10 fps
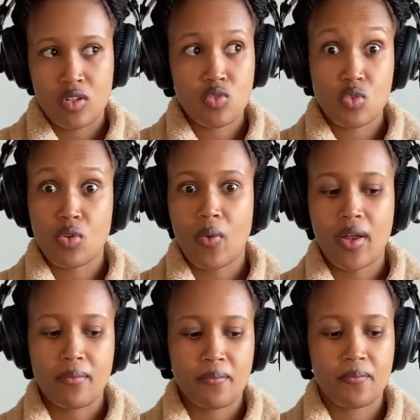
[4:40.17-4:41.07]
to the
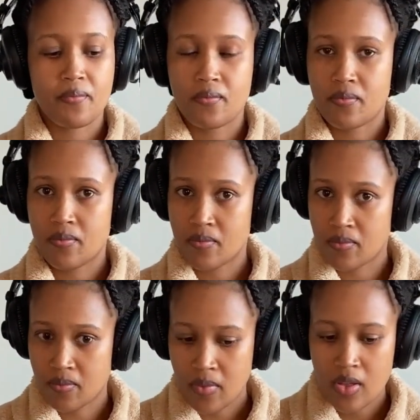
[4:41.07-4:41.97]
1.
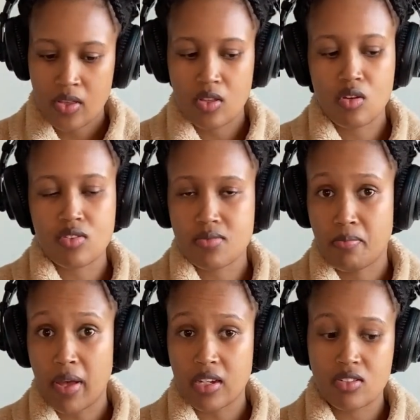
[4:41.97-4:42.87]
It goes
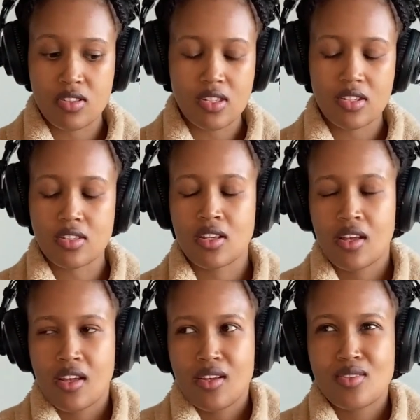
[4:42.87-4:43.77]
back to 6.
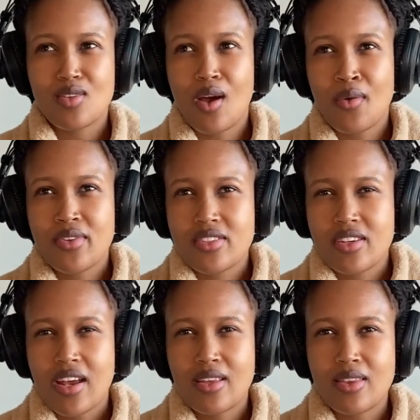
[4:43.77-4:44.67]
So I was
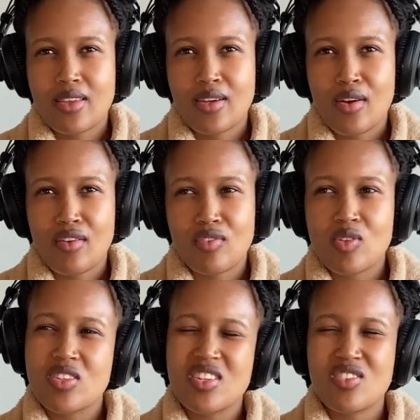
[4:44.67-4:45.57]
trying to think of, because
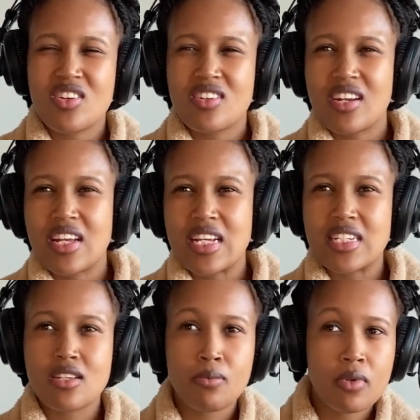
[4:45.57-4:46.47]
that's not really a
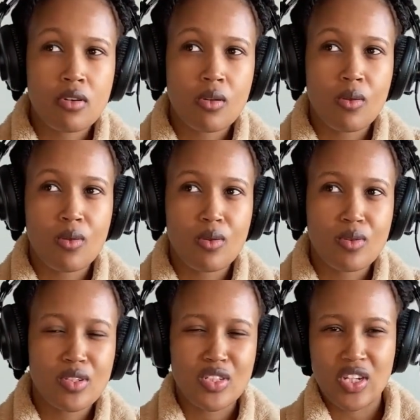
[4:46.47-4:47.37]
typical
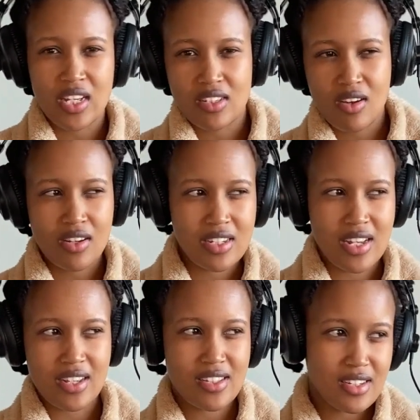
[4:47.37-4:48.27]
jazz
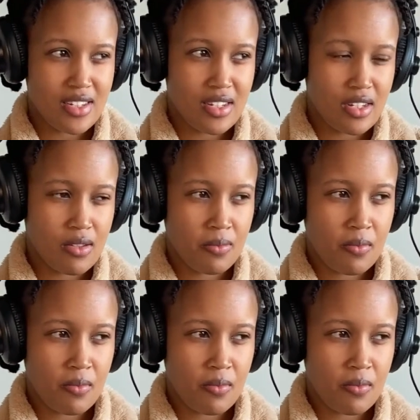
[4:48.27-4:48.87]
contexty